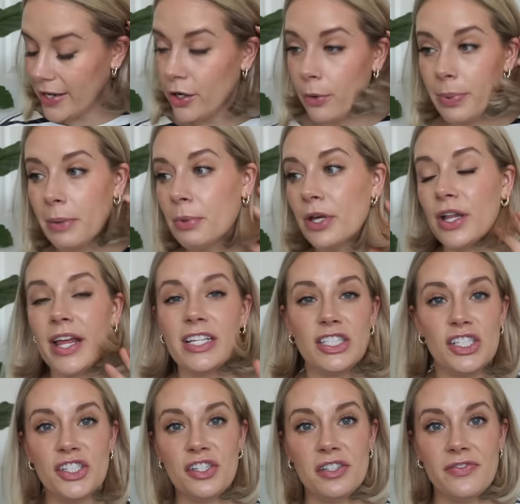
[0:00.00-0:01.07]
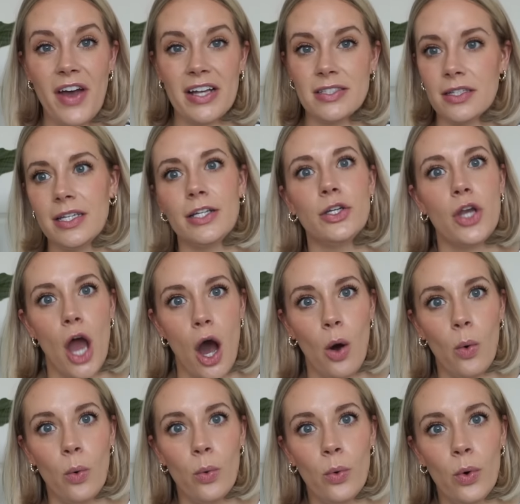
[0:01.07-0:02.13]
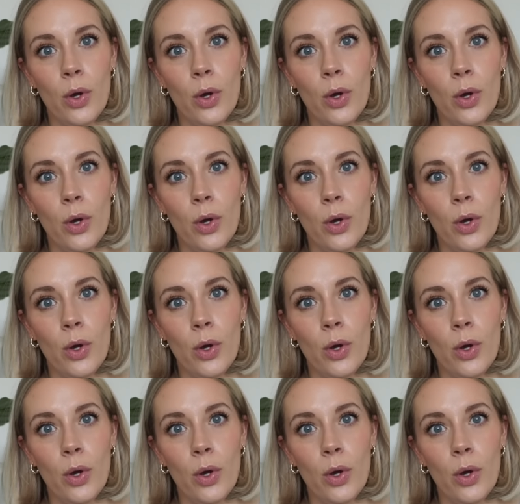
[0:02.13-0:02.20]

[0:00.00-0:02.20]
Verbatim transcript: I know people are like, just use Vaseline. No.